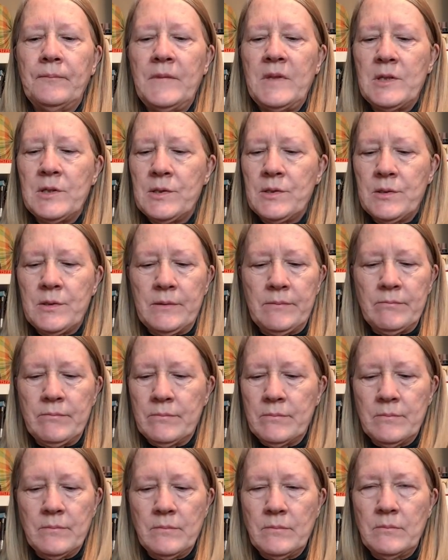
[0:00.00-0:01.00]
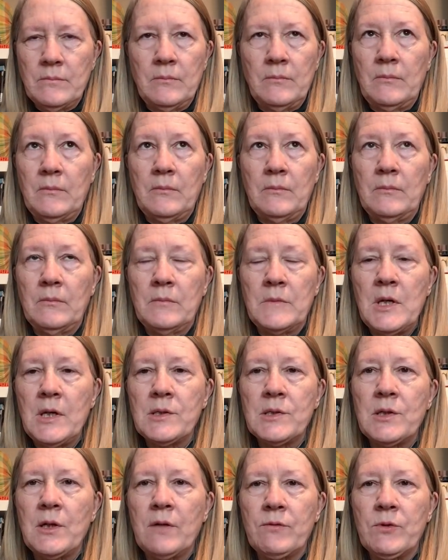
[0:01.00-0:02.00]
just
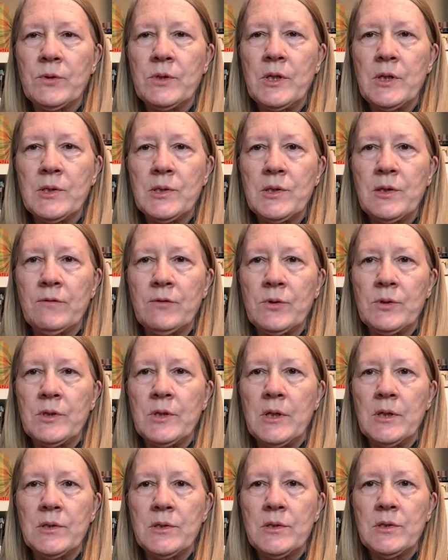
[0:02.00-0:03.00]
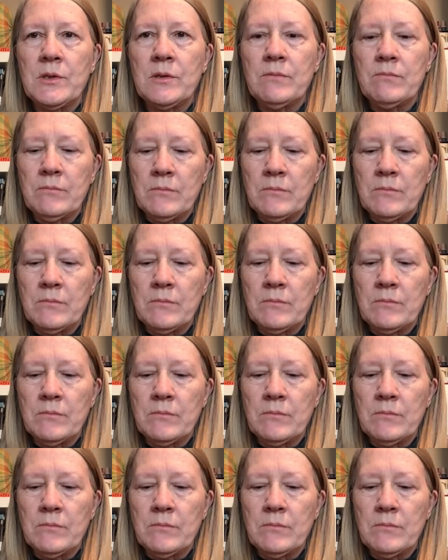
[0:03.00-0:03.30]
test after test after test.